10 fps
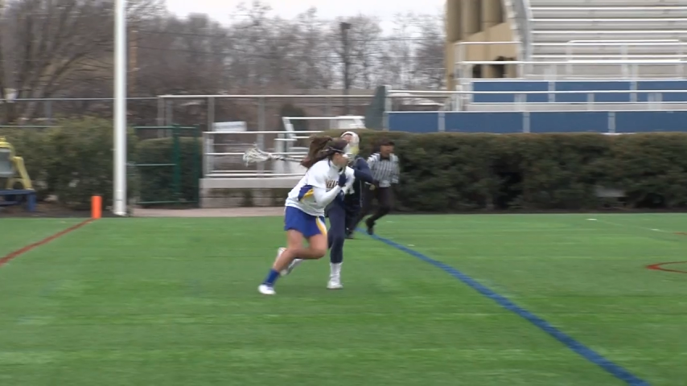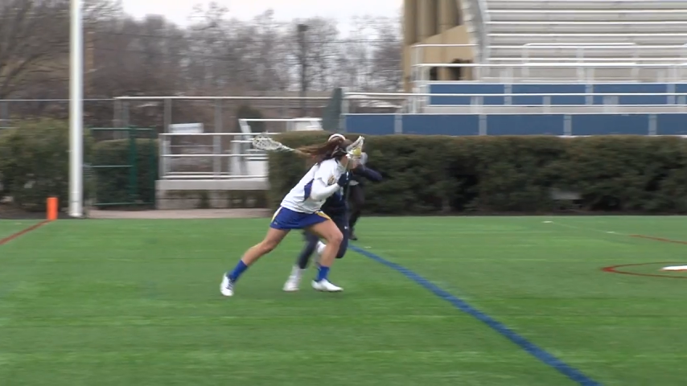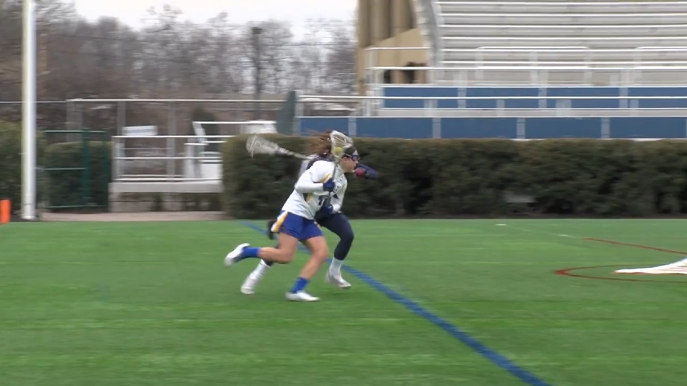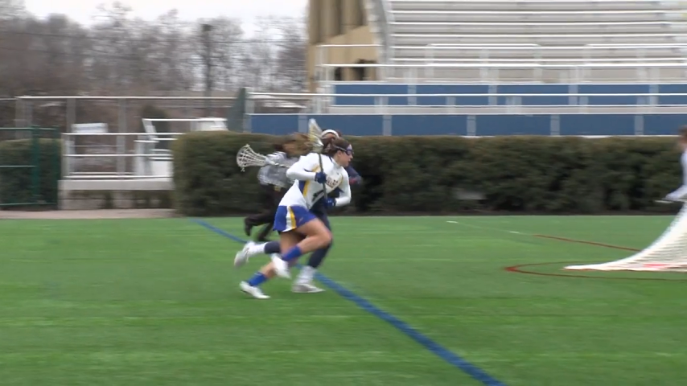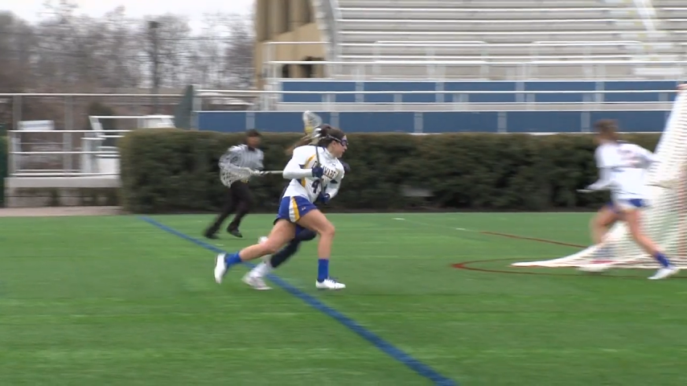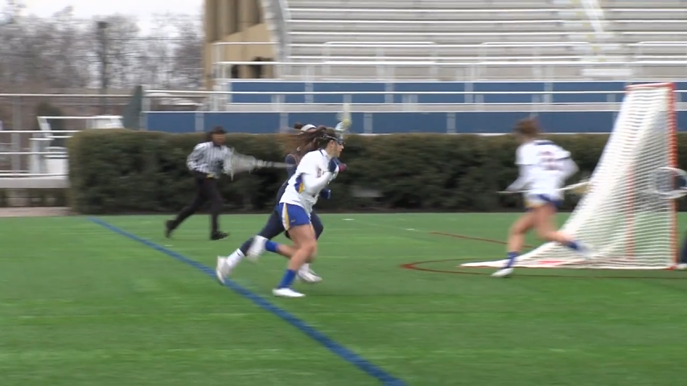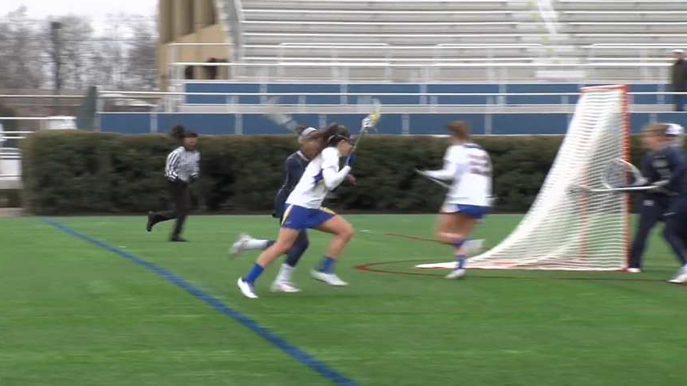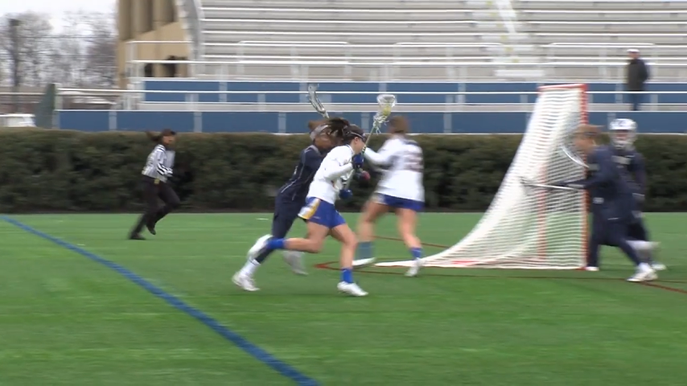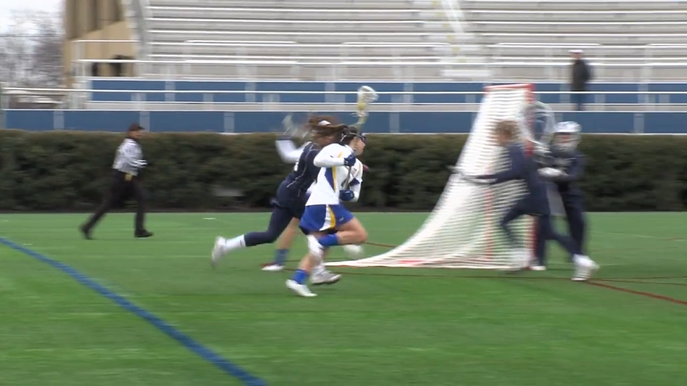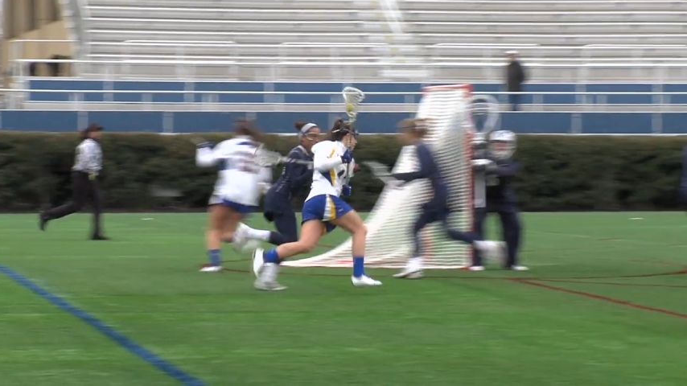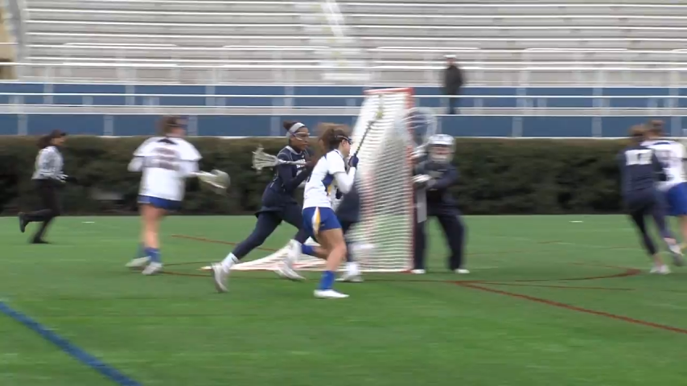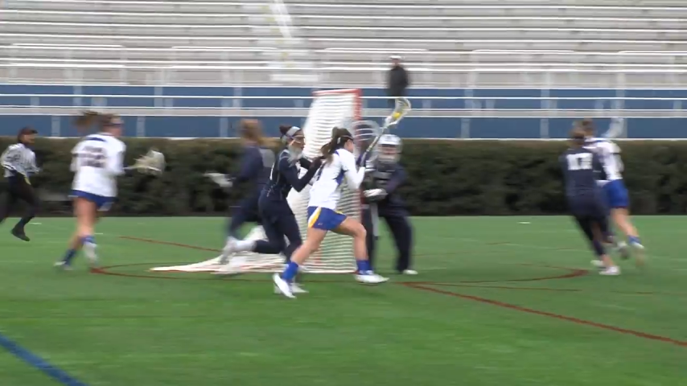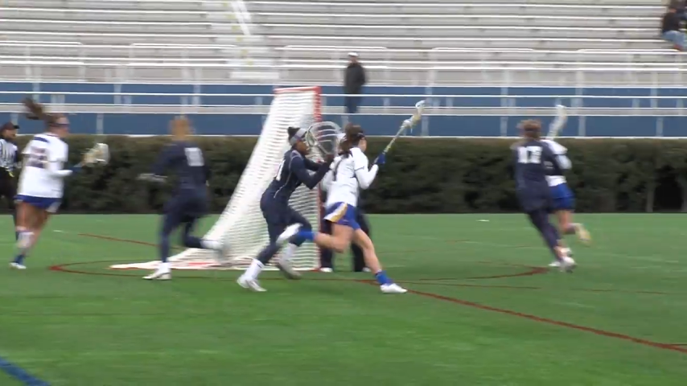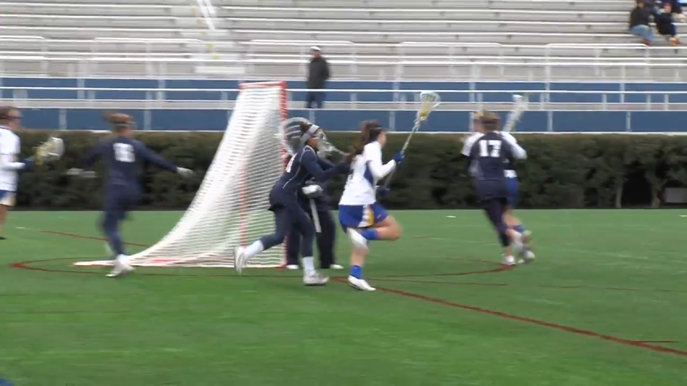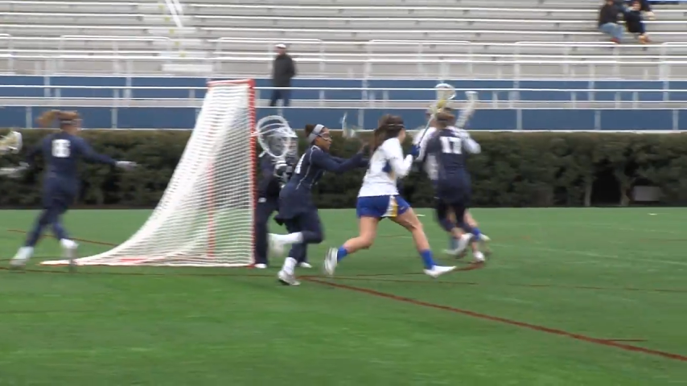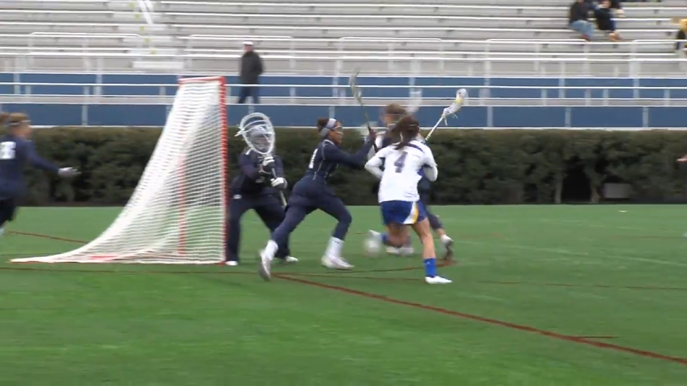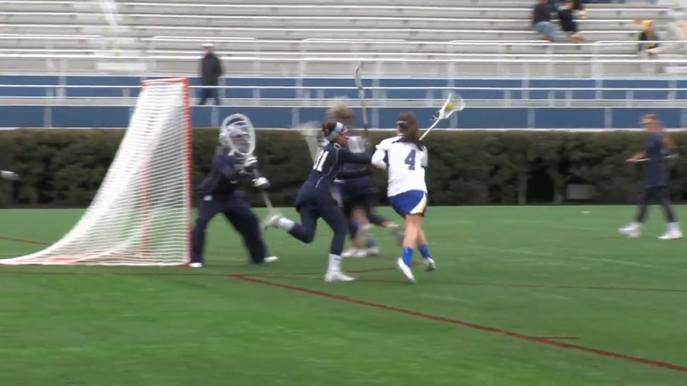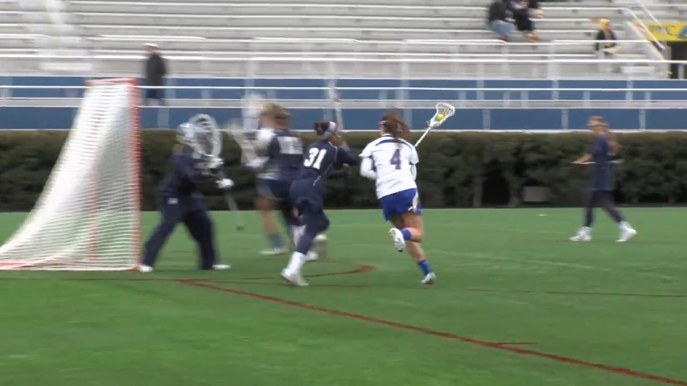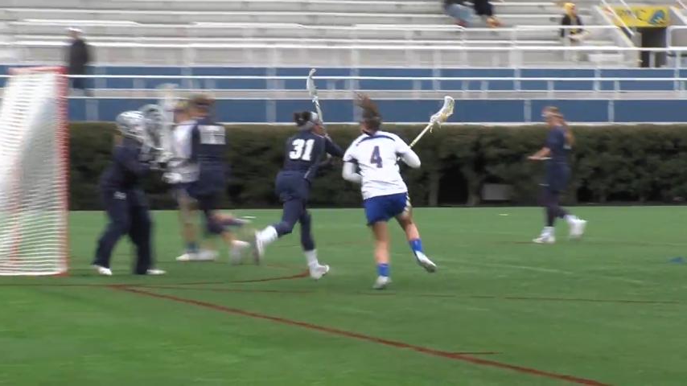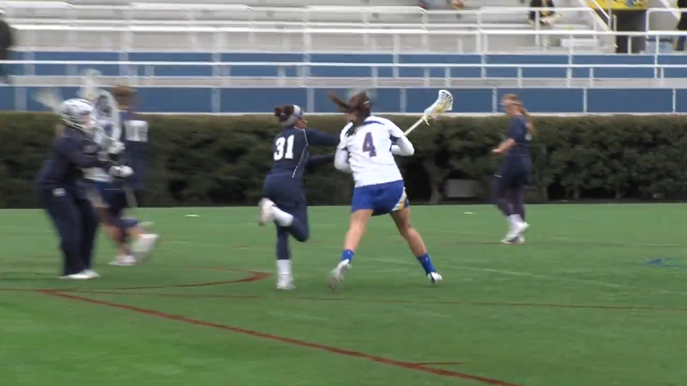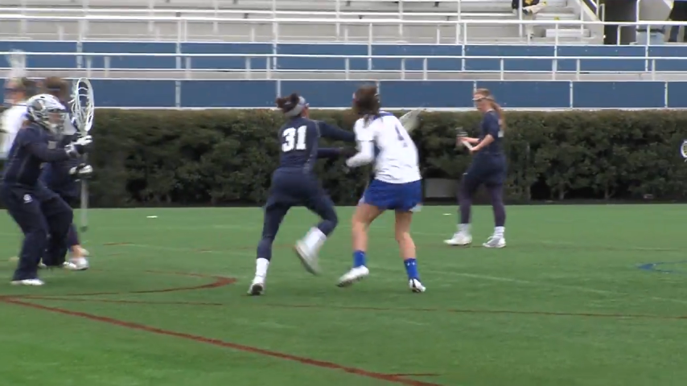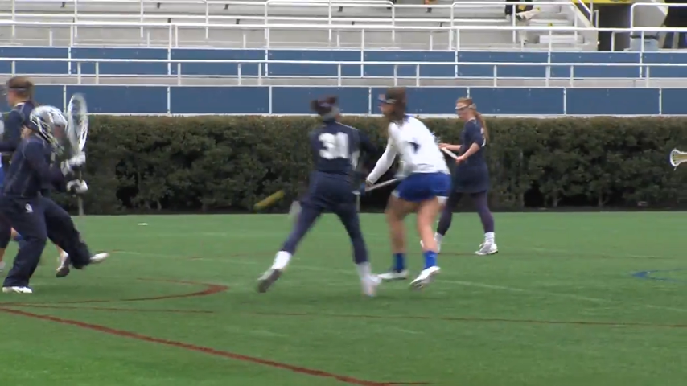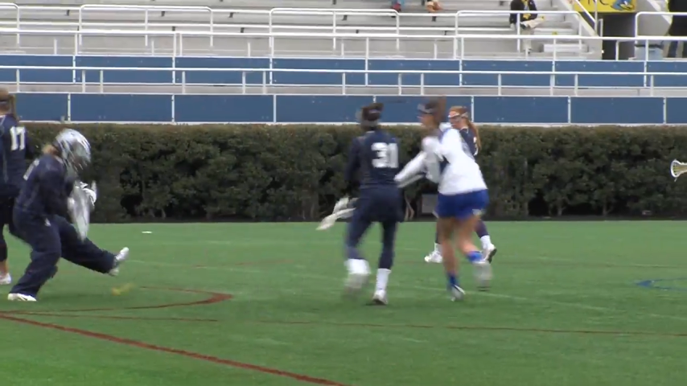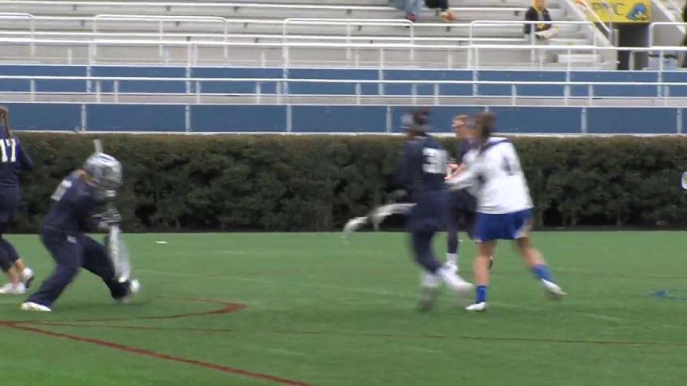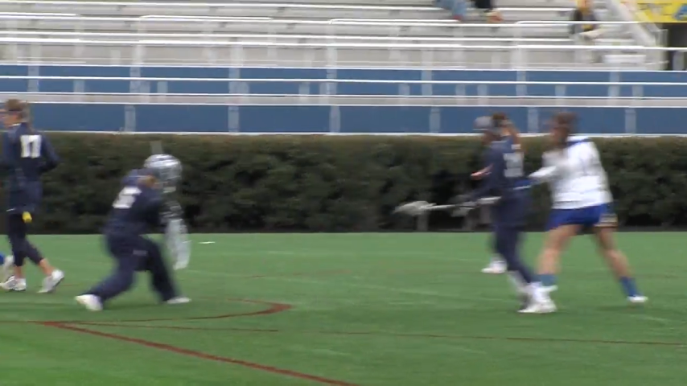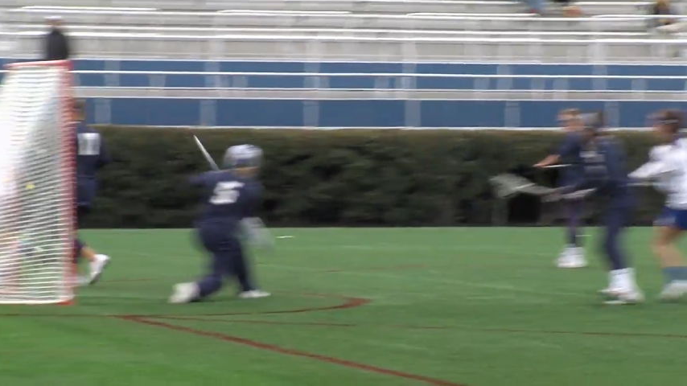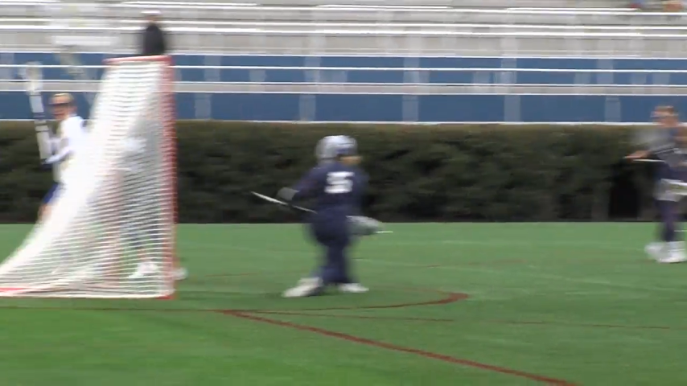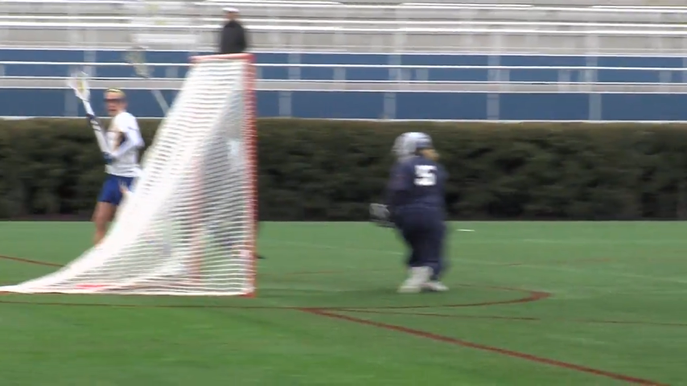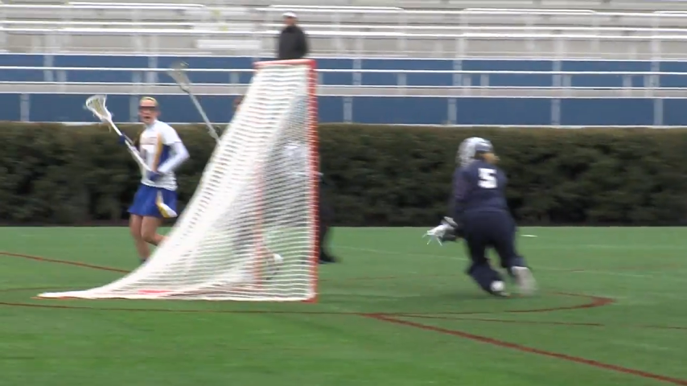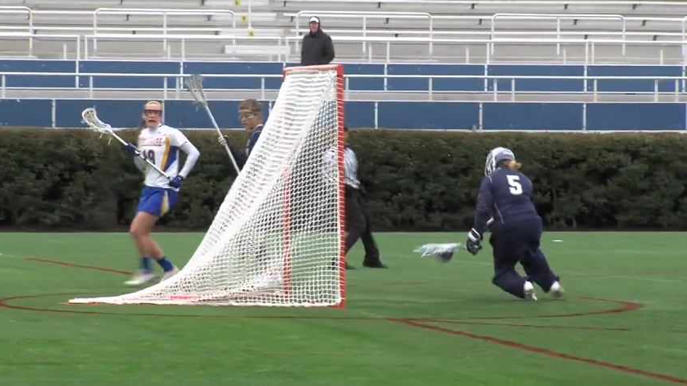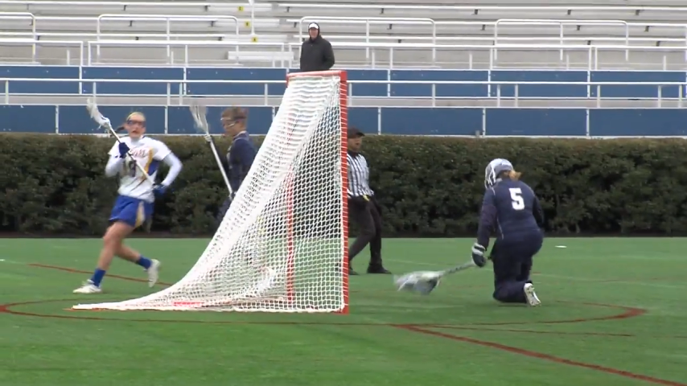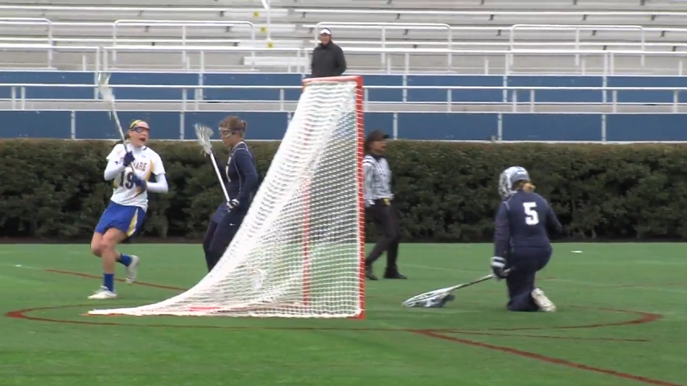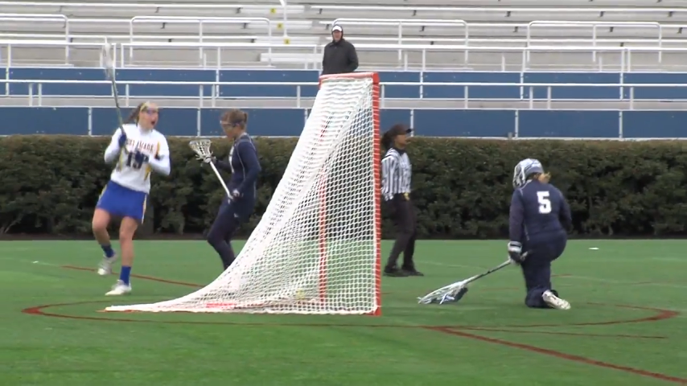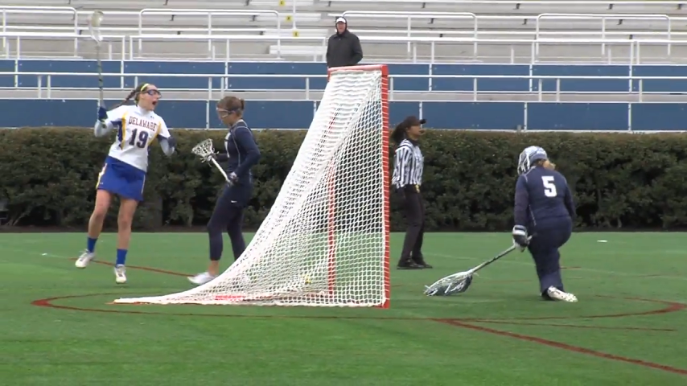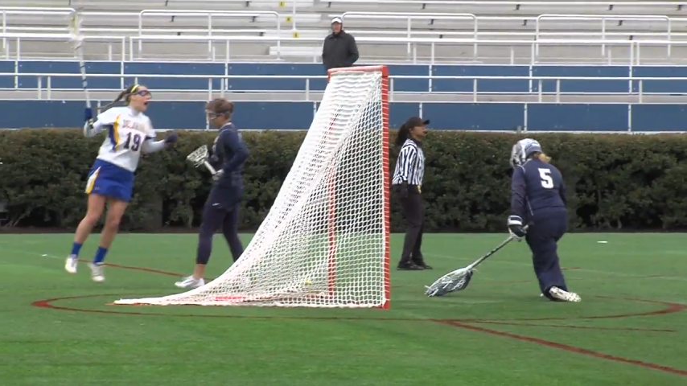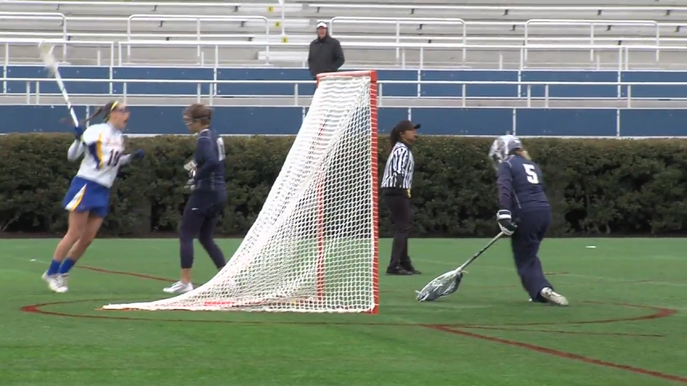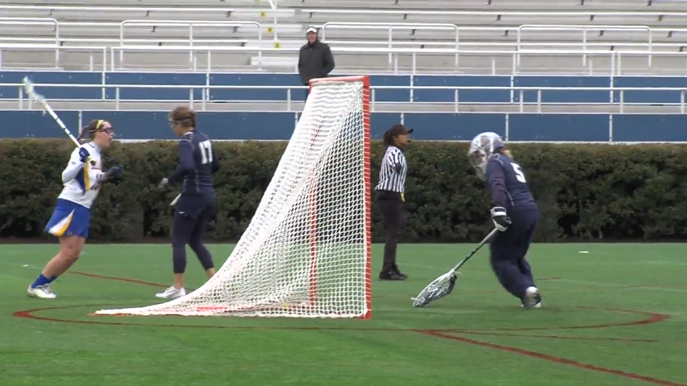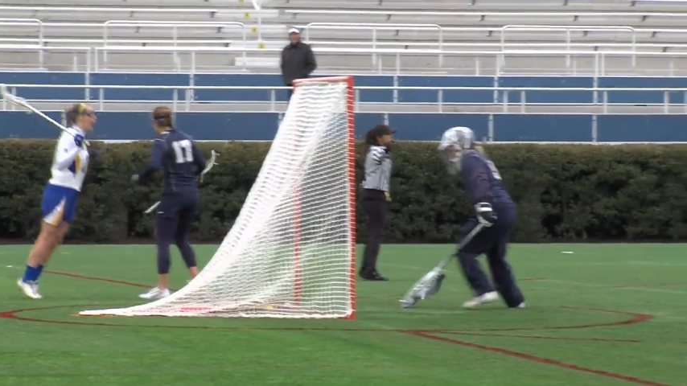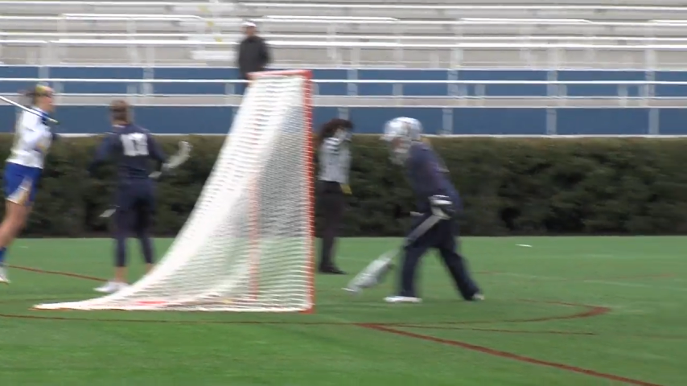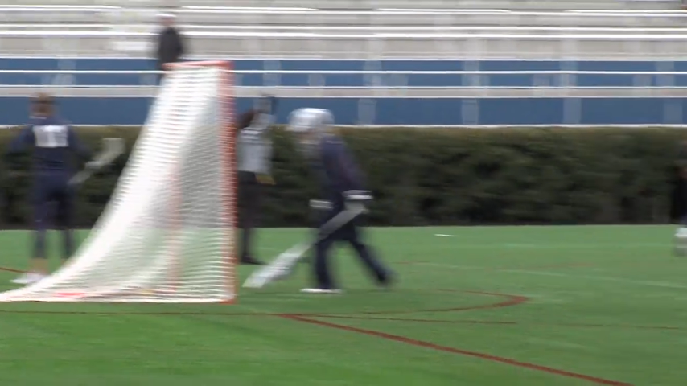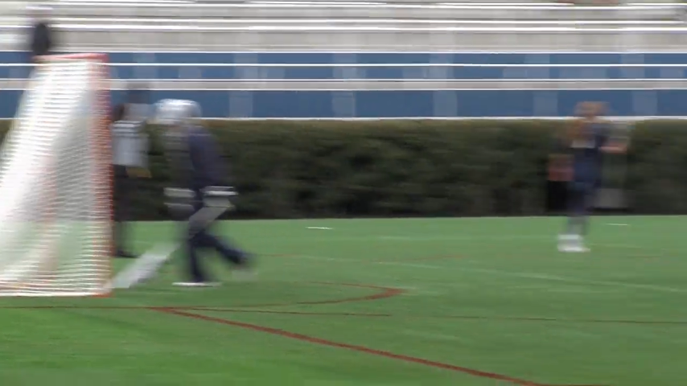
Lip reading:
(no speaker visible)